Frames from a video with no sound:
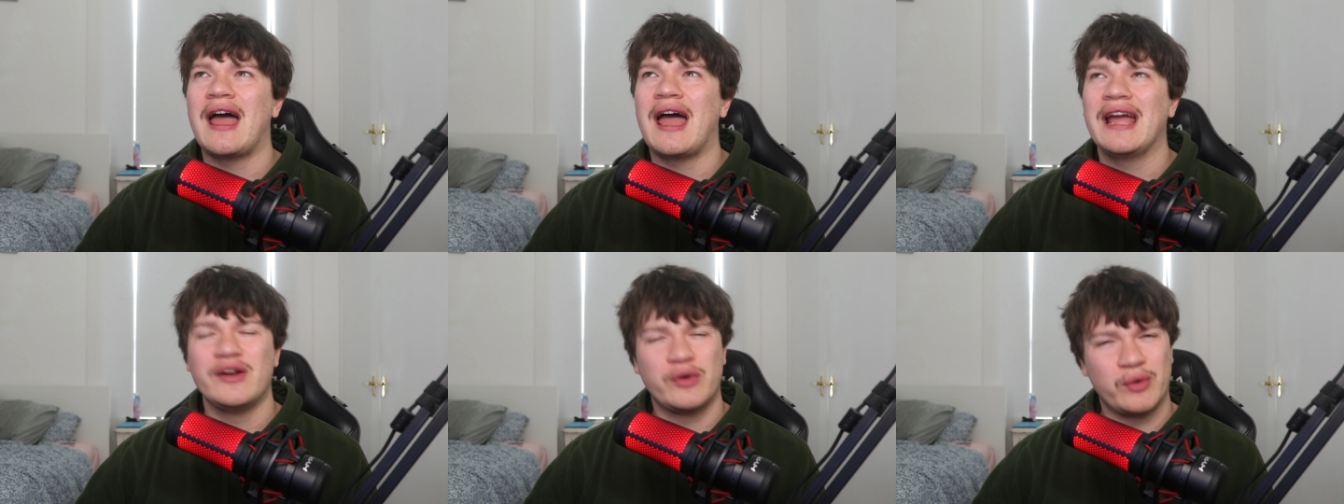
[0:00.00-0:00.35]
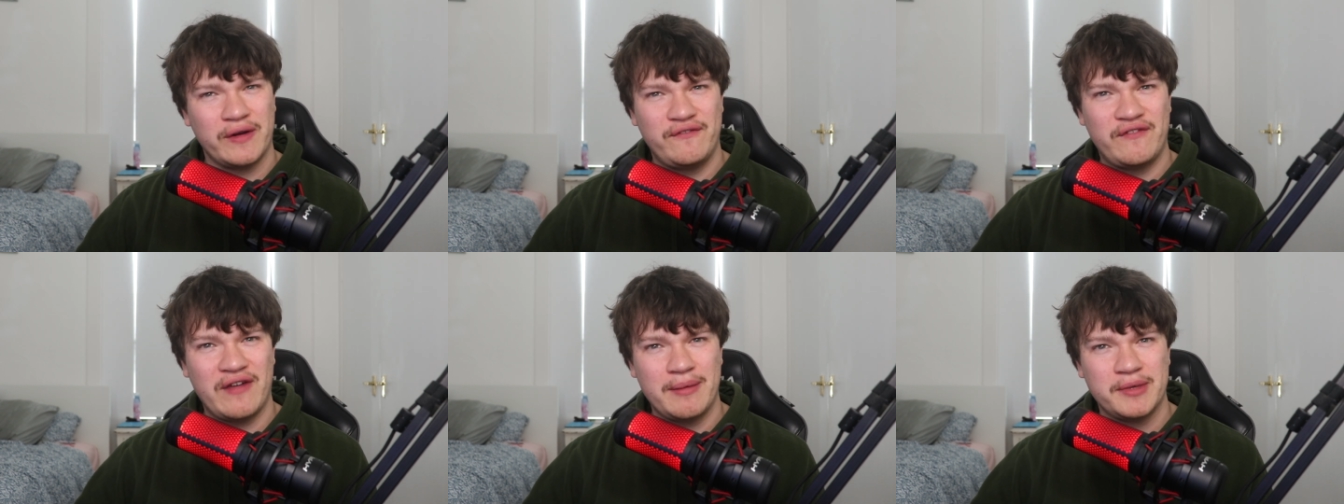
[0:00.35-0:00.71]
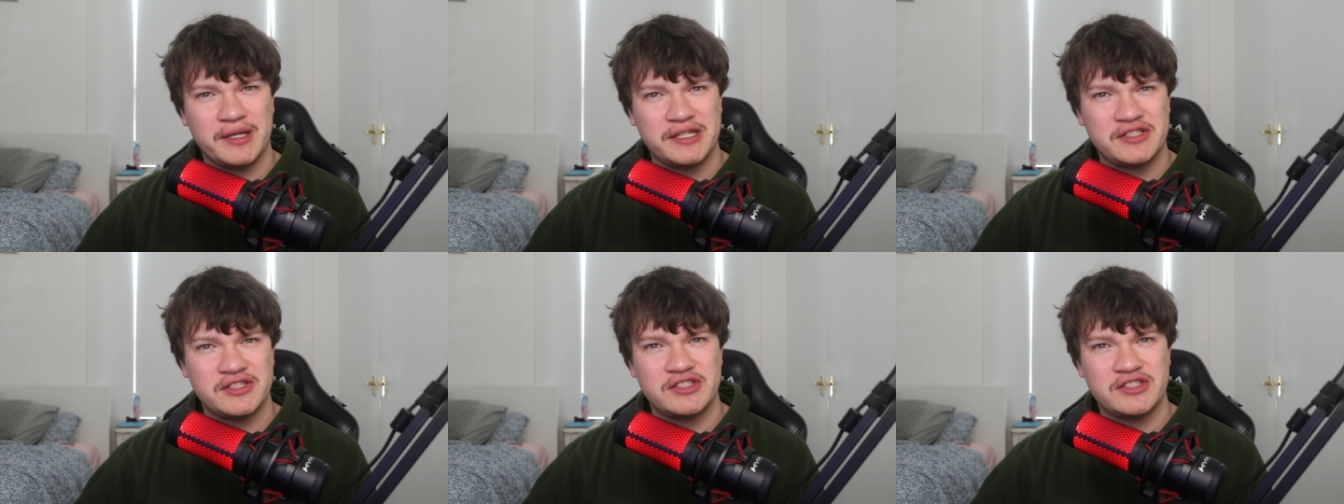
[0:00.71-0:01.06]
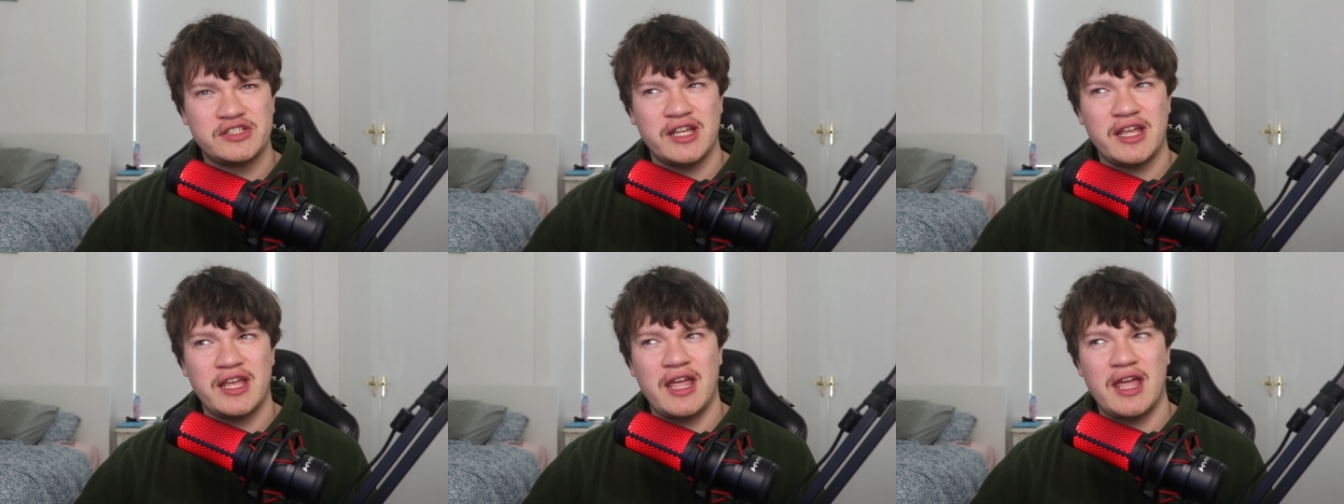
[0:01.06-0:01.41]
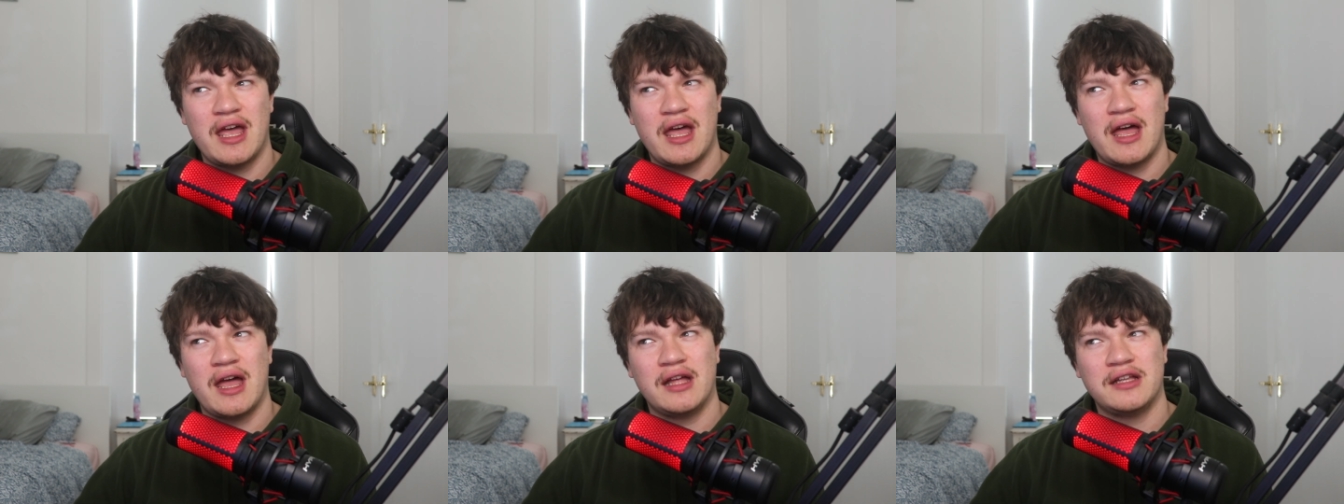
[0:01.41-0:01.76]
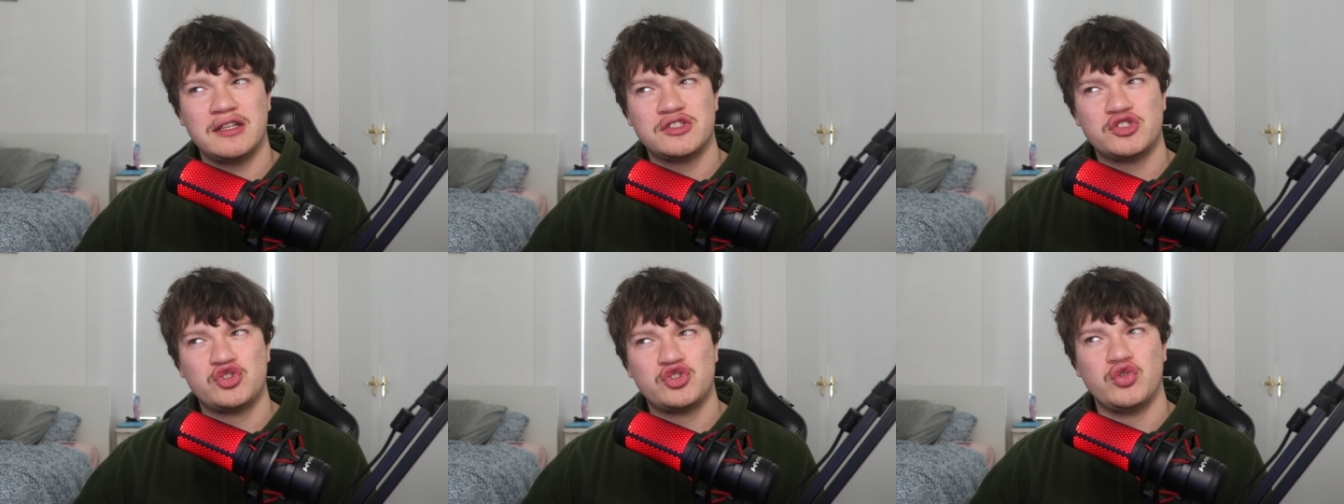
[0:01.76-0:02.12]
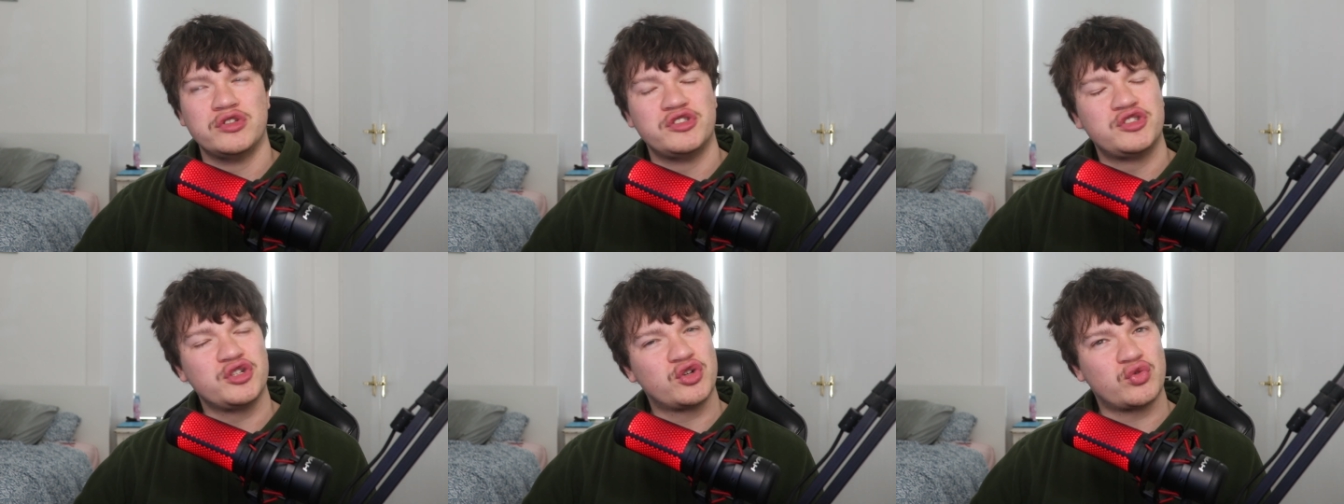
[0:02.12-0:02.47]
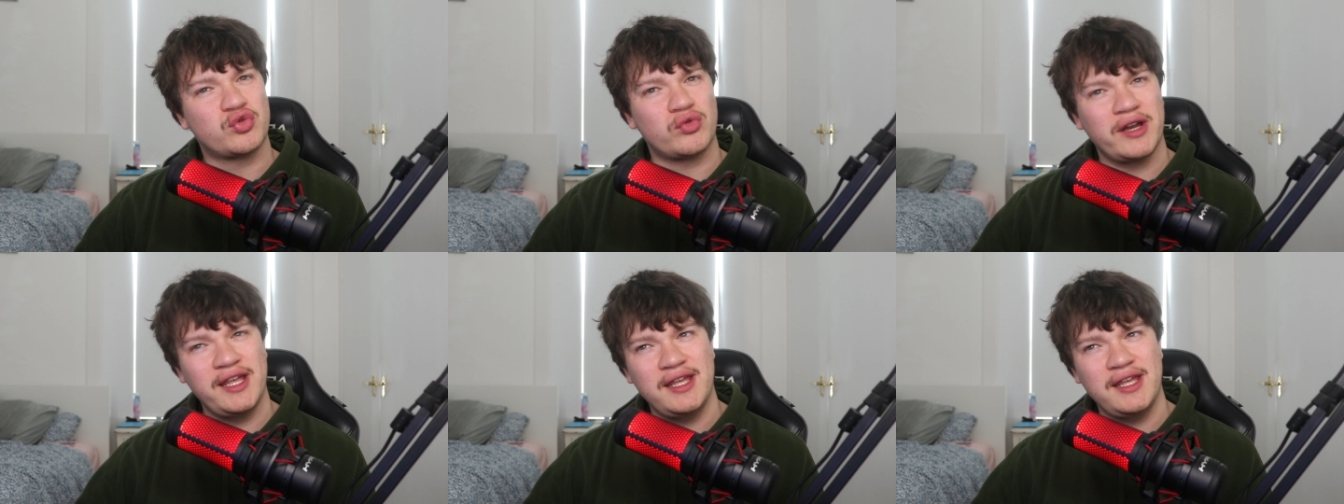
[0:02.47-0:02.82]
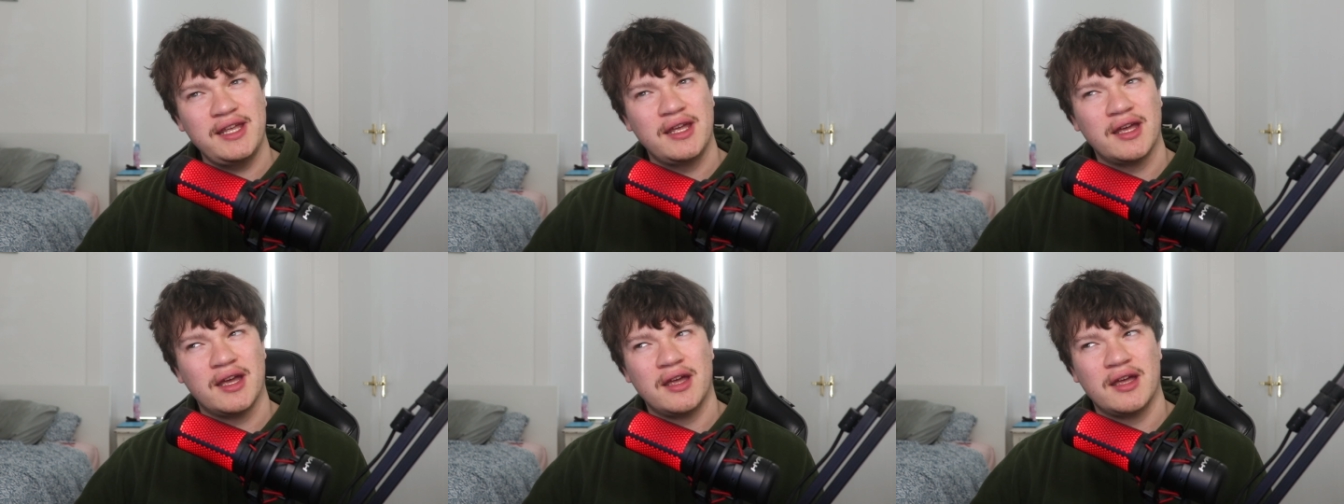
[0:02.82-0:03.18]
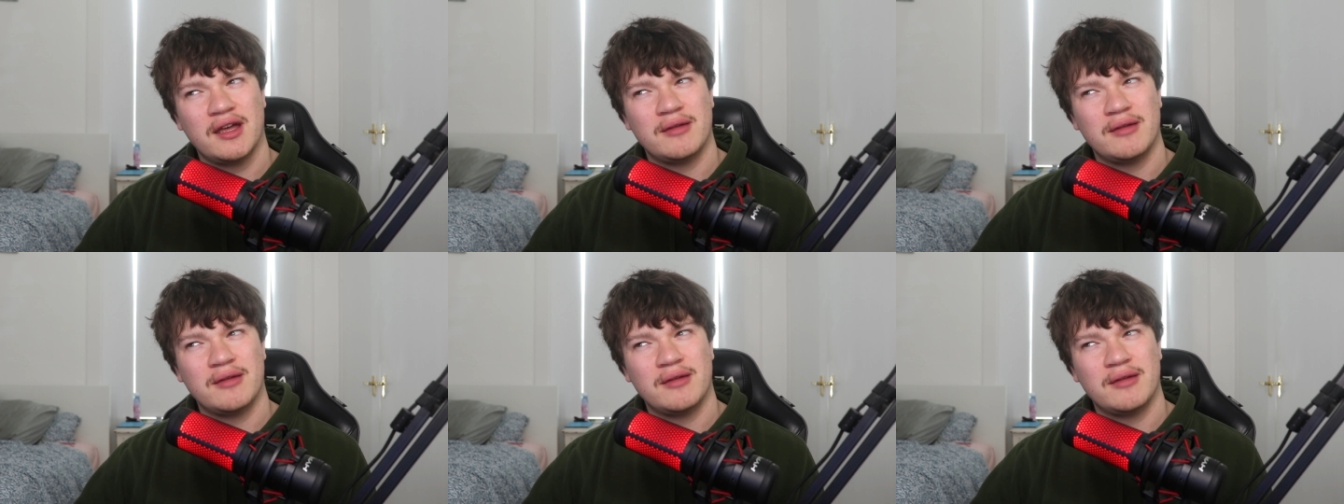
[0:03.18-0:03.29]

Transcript: angry feminist to a degree.